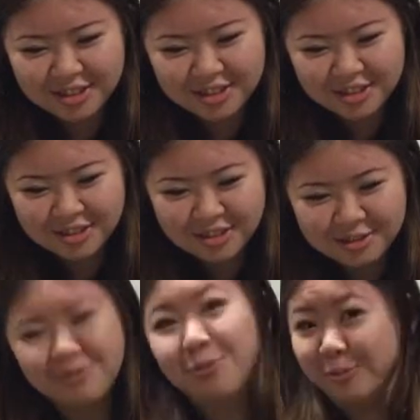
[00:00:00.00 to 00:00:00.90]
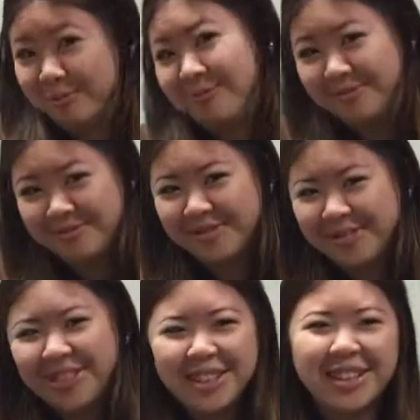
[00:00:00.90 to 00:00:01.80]

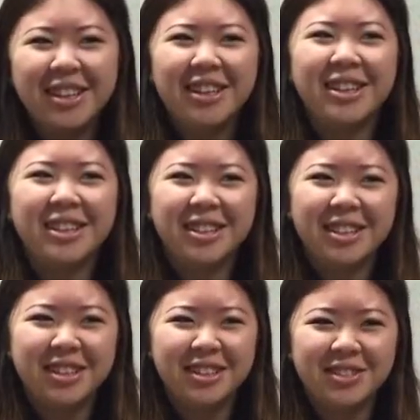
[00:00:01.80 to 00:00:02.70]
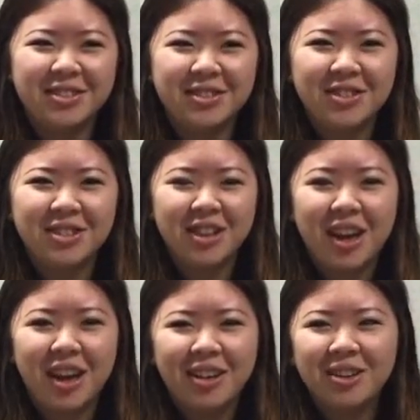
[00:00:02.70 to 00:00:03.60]

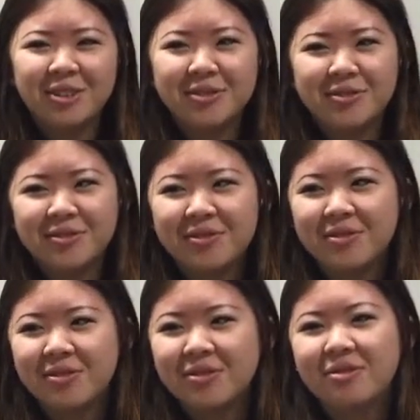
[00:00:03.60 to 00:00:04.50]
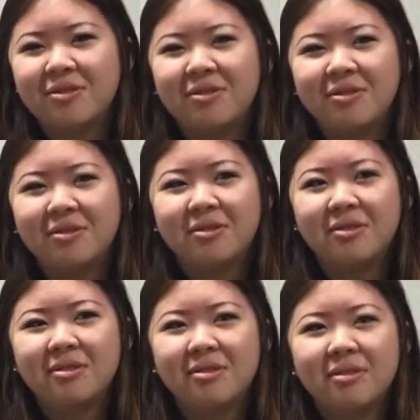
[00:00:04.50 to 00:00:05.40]

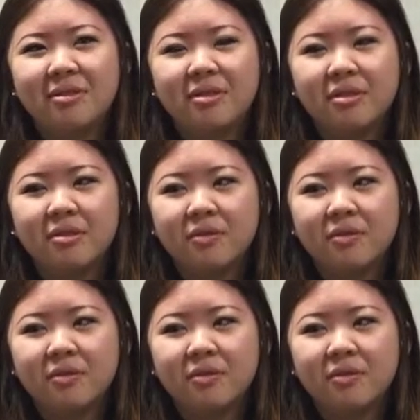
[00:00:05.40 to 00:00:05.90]
[no speech]